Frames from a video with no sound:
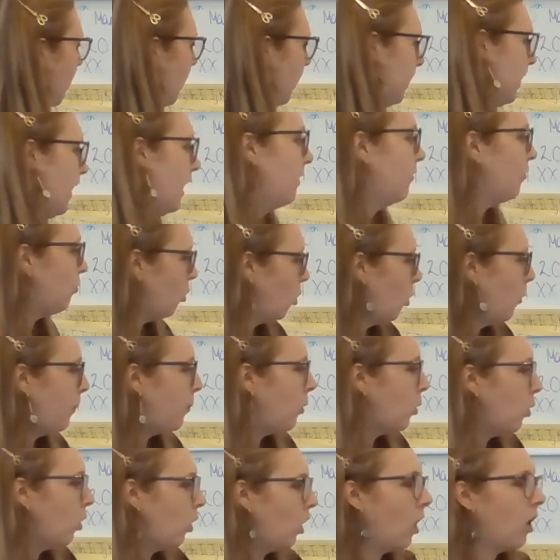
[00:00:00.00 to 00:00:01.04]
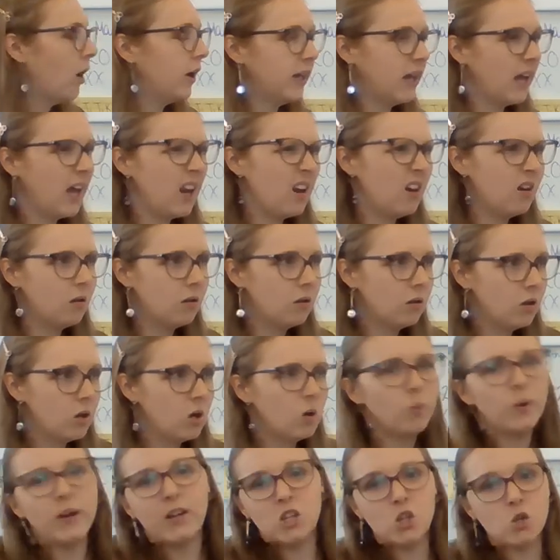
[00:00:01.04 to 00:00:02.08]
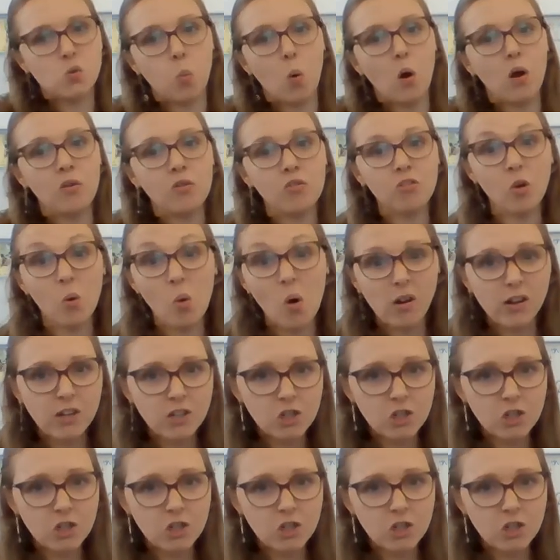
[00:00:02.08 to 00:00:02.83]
Get up or lie in, which one do I